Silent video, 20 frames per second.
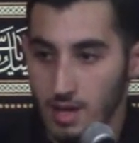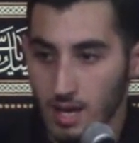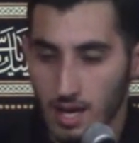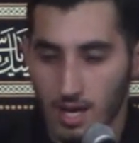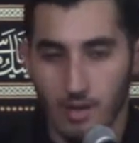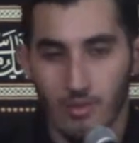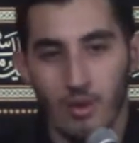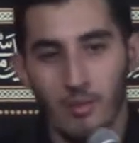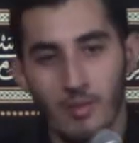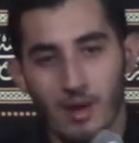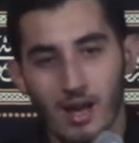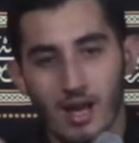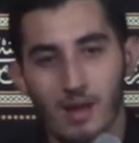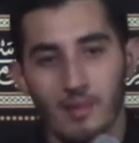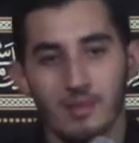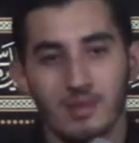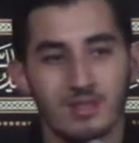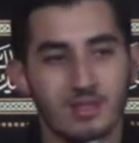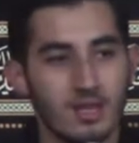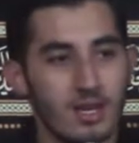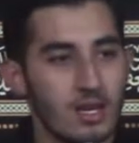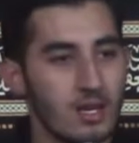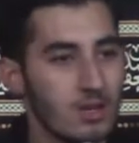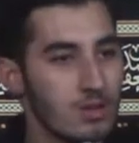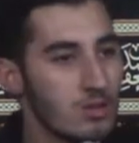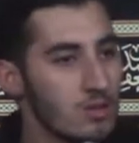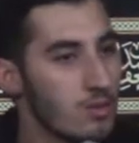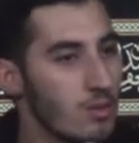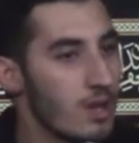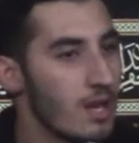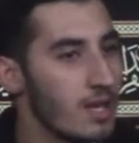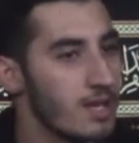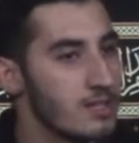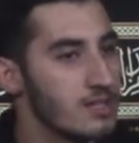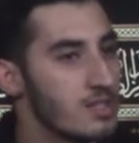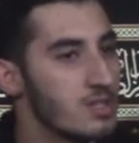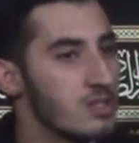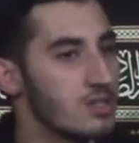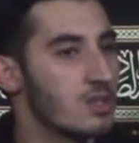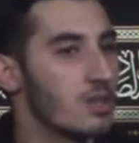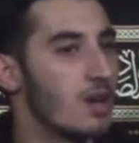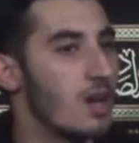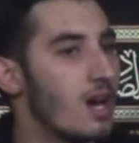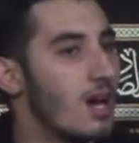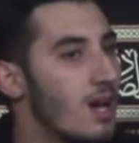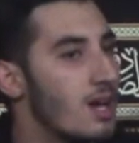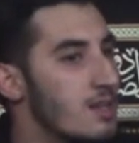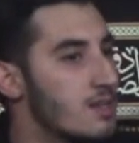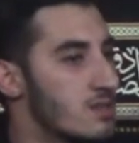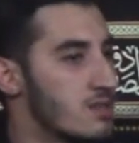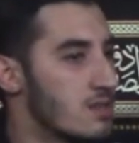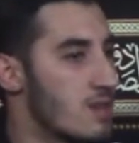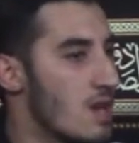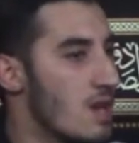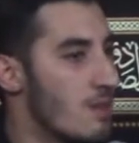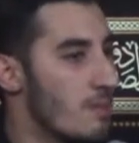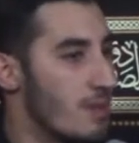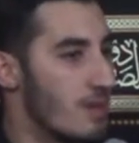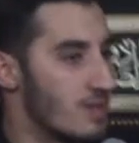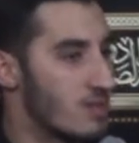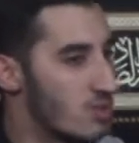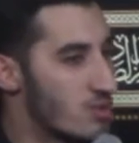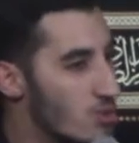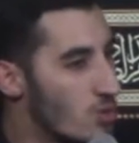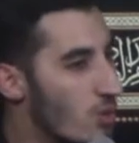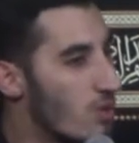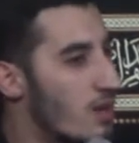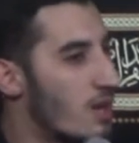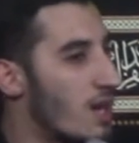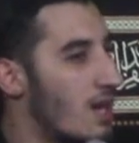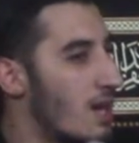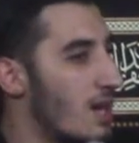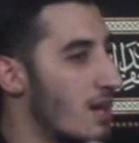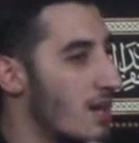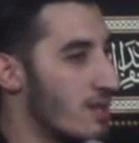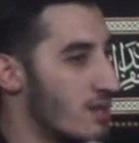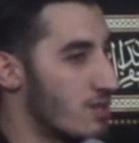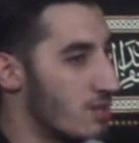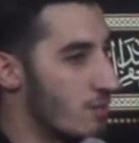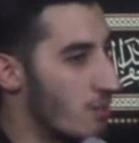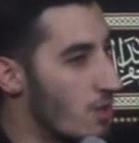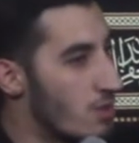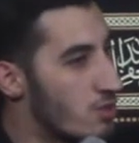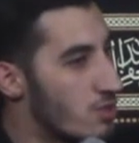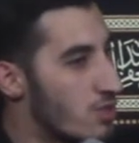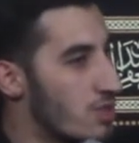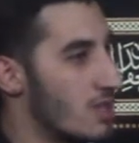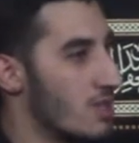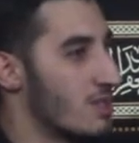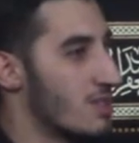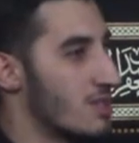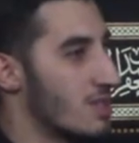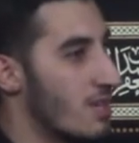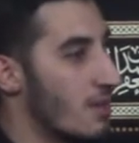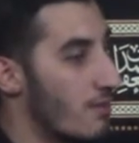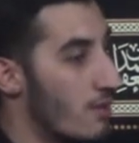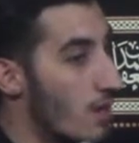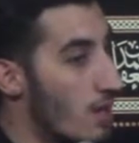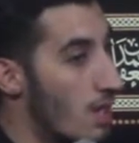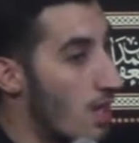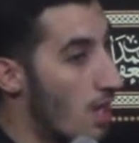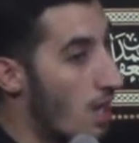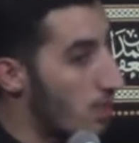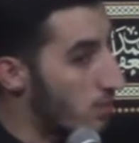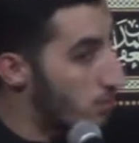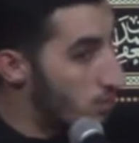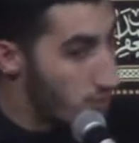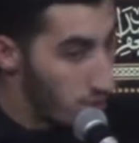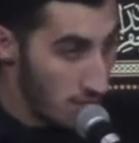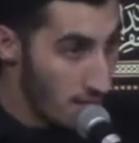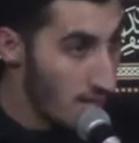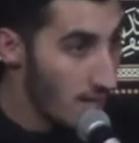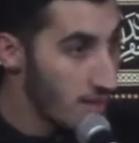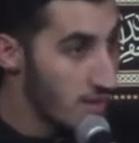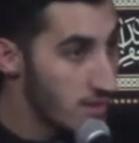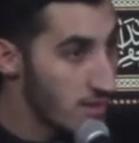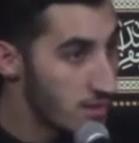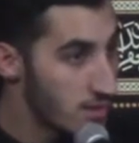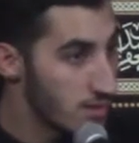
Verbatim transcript: Hala one might come and say, in Wallah, he's kissing her hands, that's his daughter, it's emotion, it's love. So yeah,